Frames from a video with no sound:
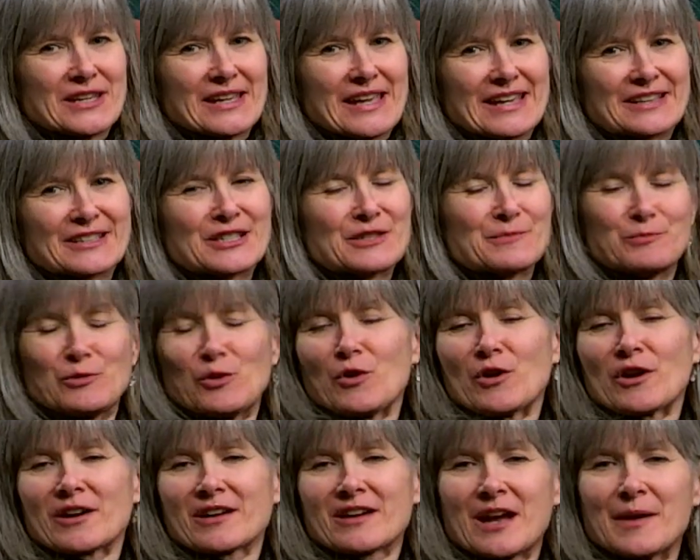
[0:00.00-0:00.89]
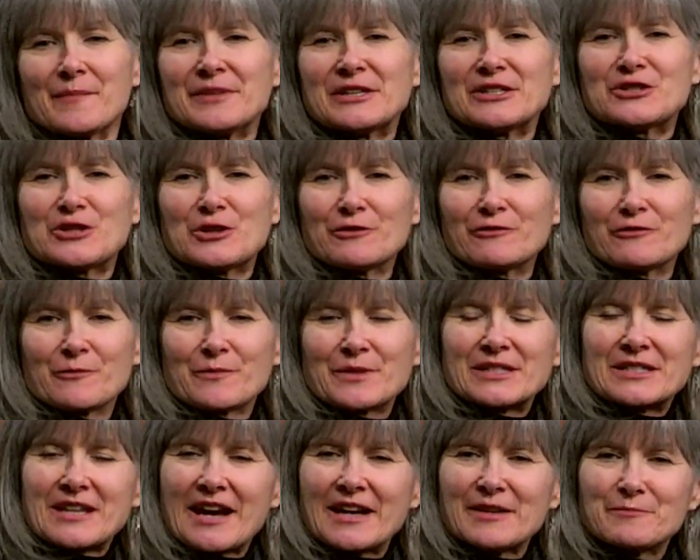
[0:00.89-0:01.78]
Explore, coming to you from the
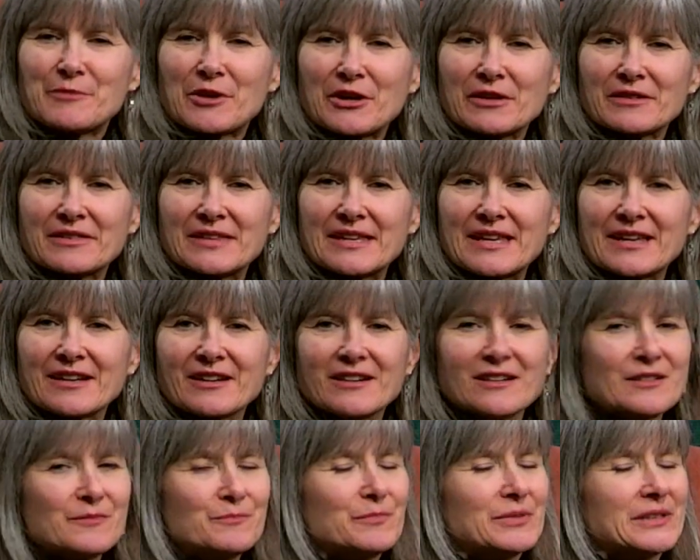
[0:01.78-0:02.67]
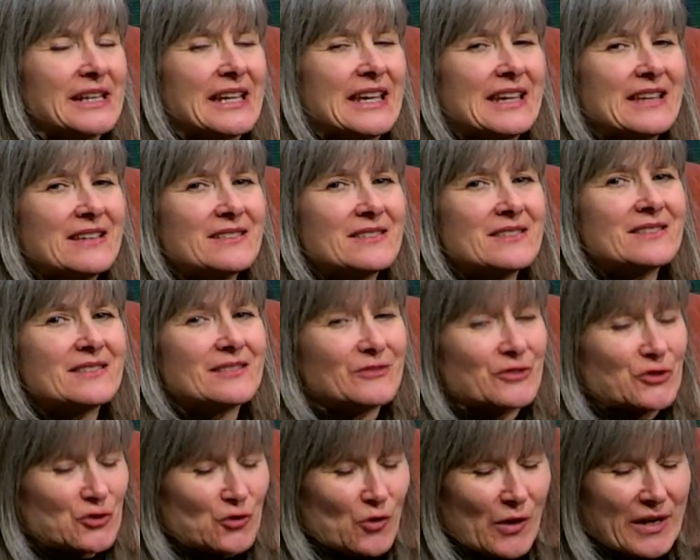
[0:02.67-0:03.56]
Tidemark Theatre. Please
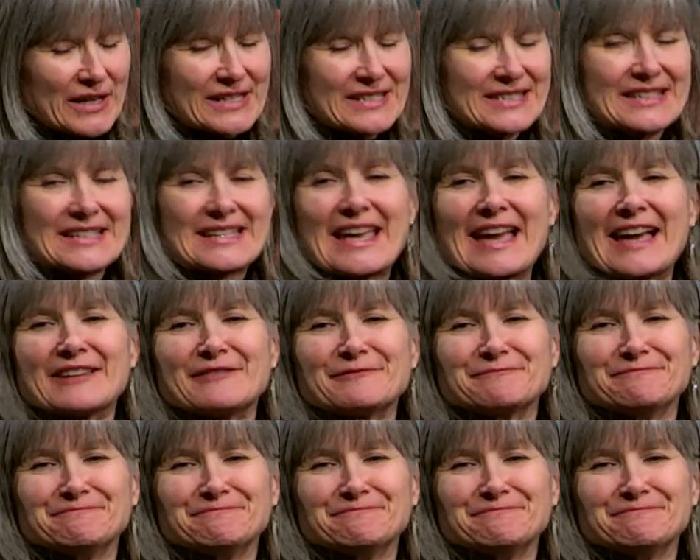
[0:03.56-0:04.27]
join us again.